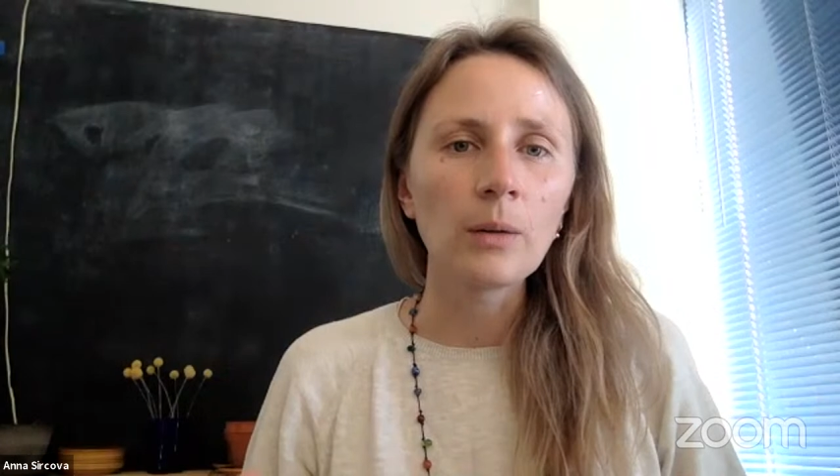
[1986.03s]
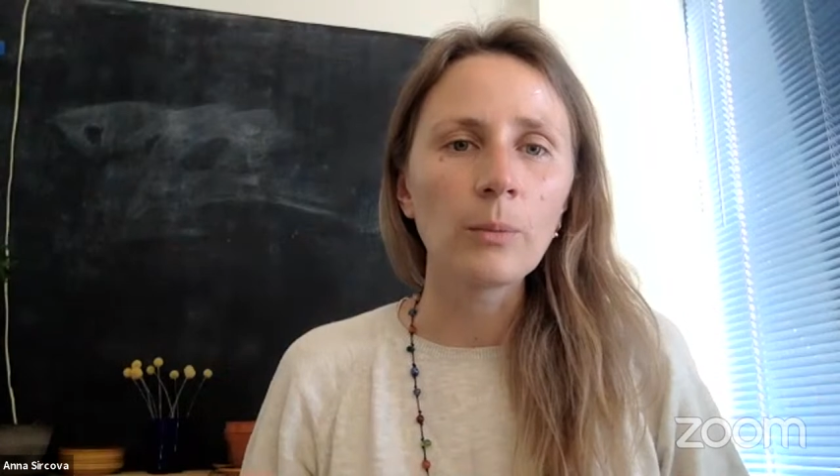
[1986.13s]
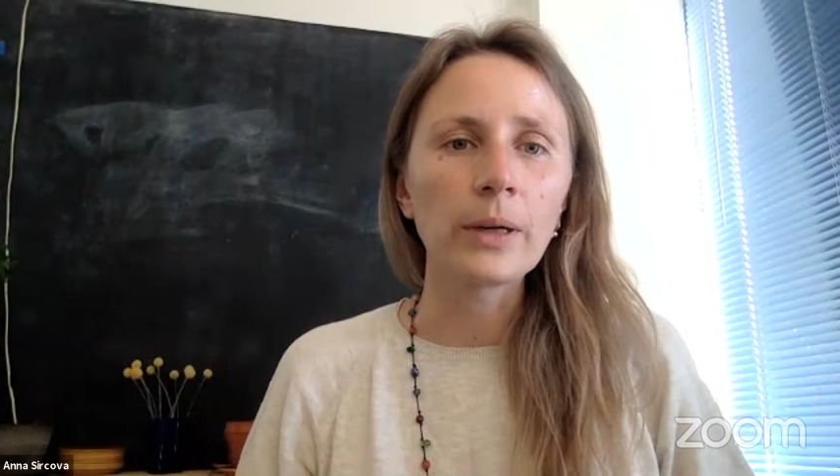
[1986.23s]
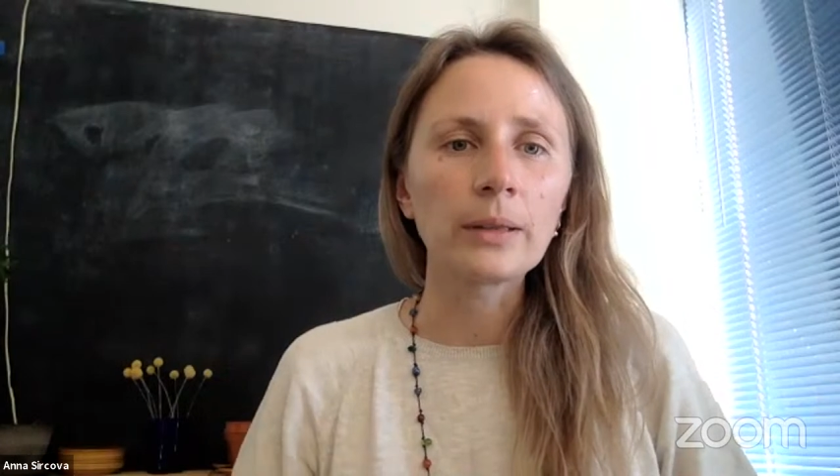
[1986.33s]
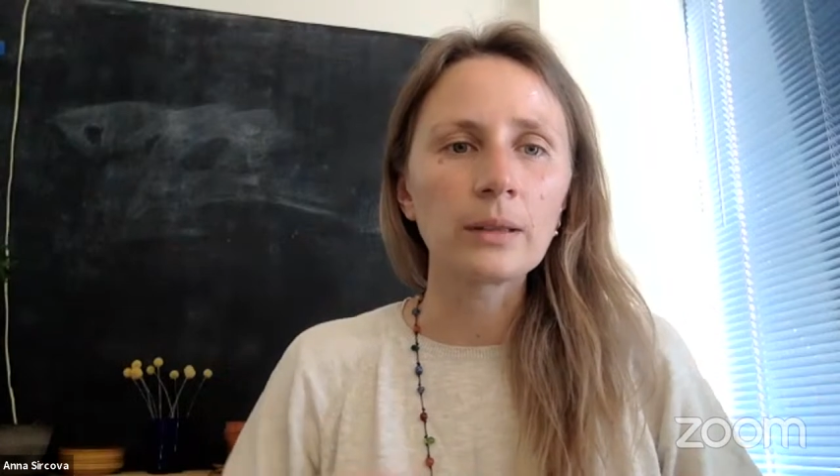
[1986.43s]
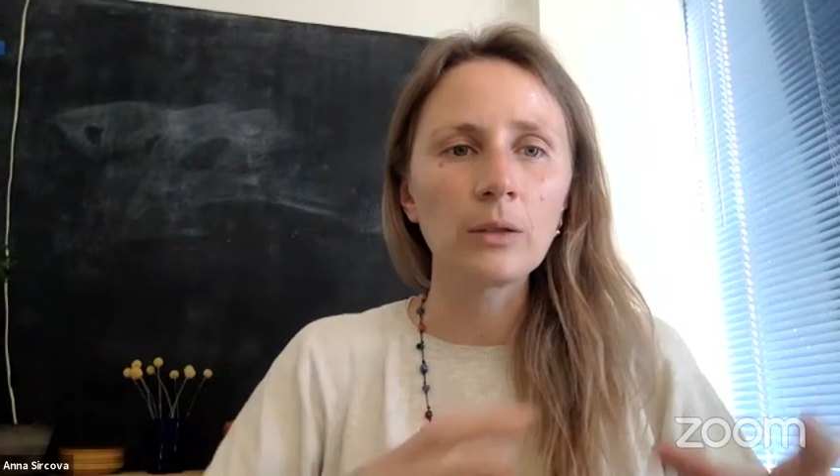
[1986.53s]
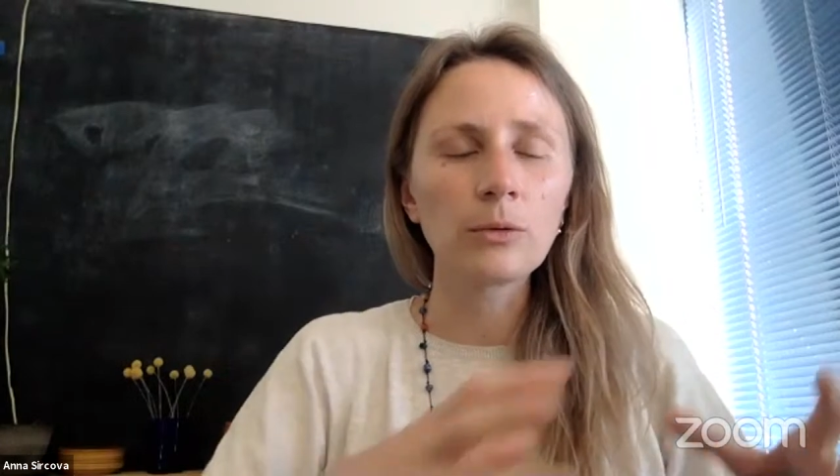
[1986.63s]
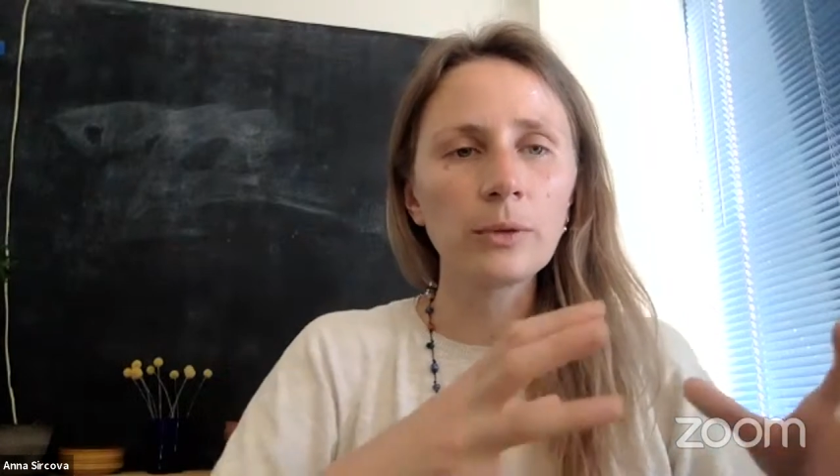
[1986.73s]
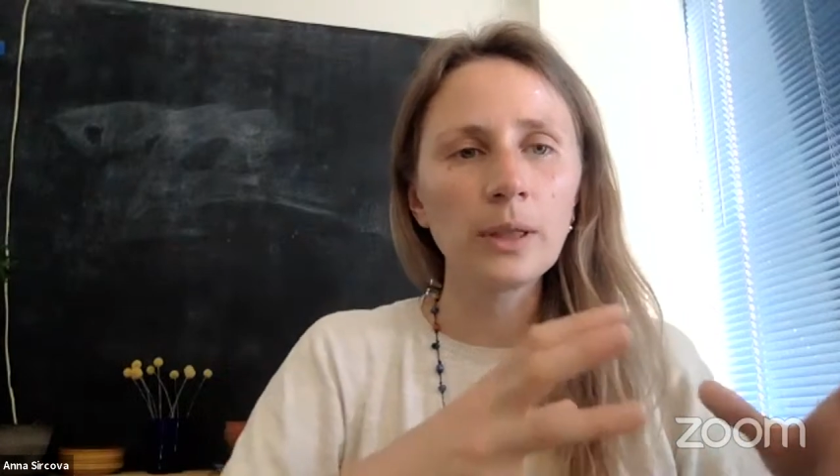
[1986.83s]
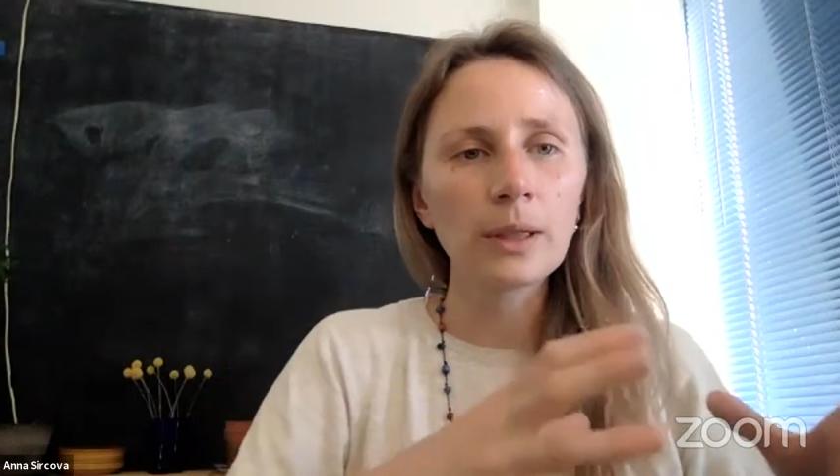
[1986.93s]
But
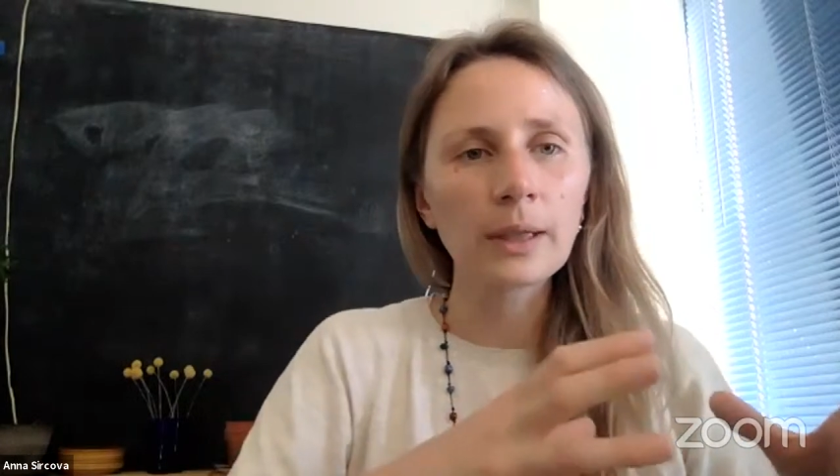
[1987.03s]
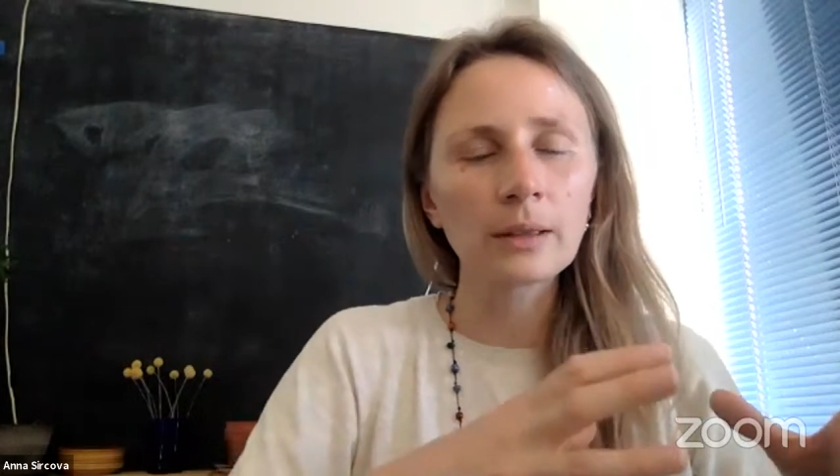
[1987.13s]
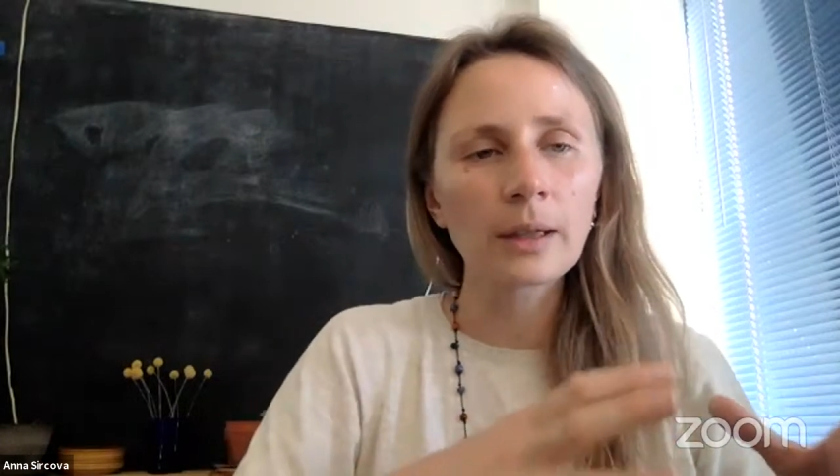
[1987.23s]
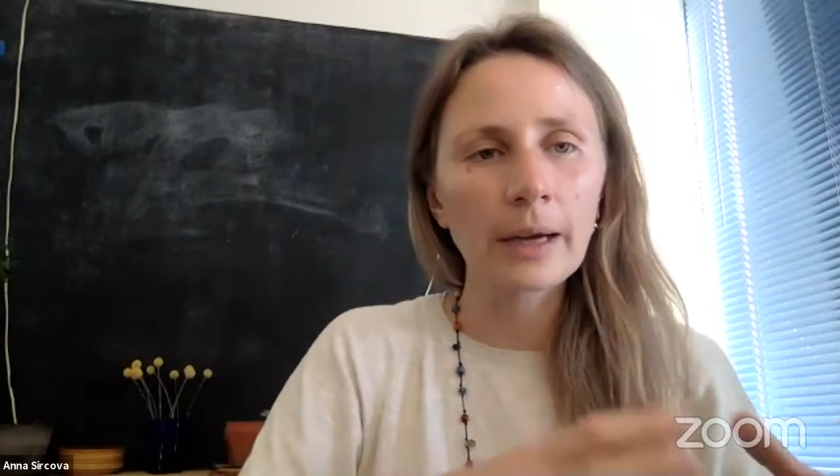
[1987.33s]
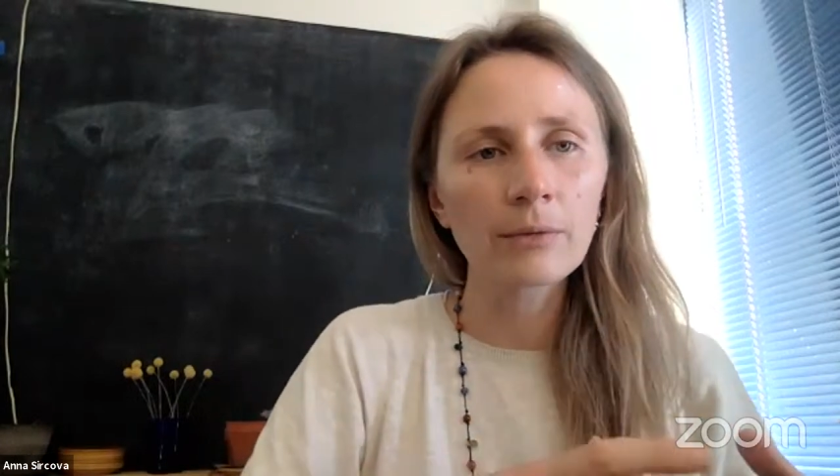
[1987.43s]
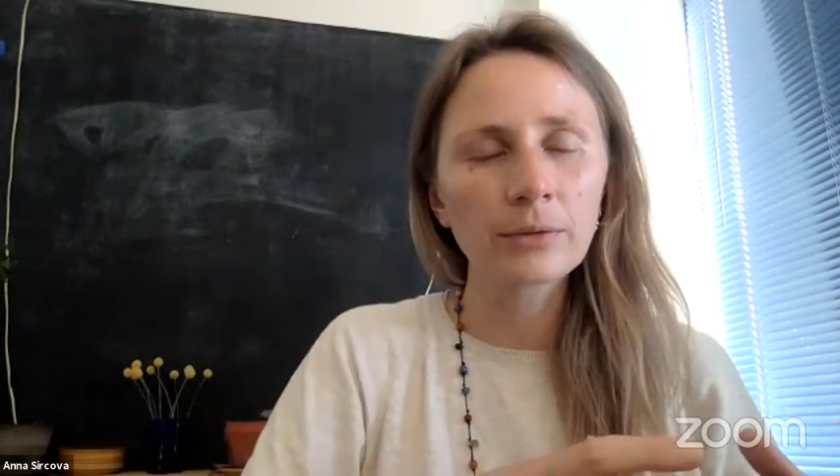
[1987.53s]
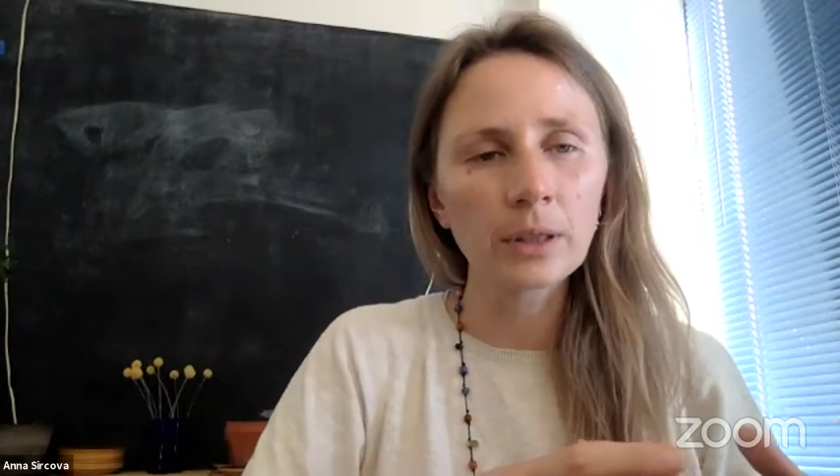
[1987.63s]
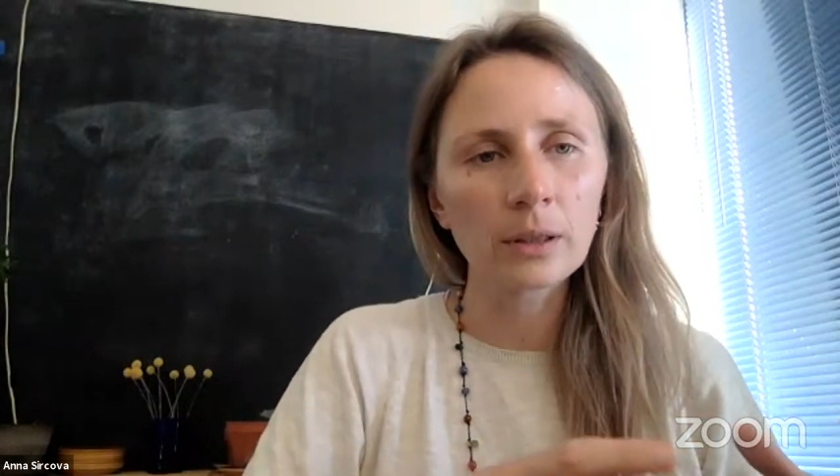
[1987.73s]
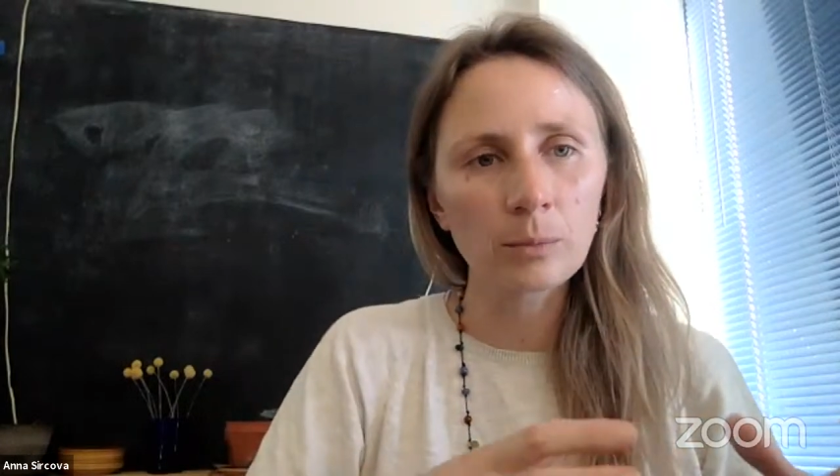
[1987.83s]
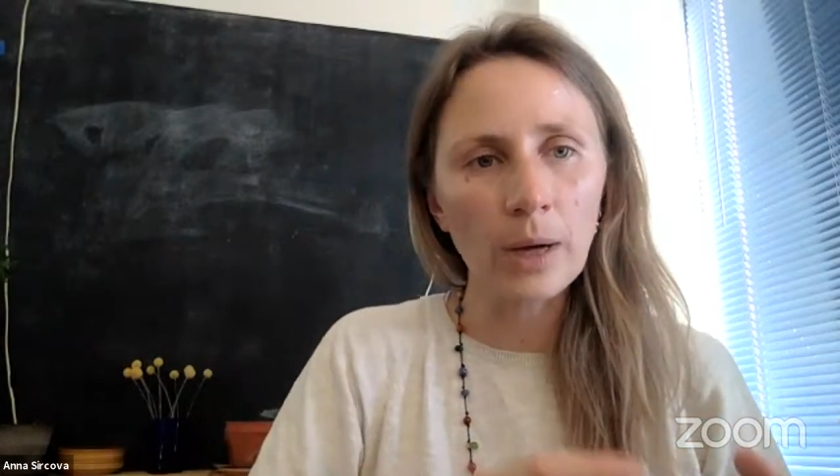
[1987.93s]
if we can have the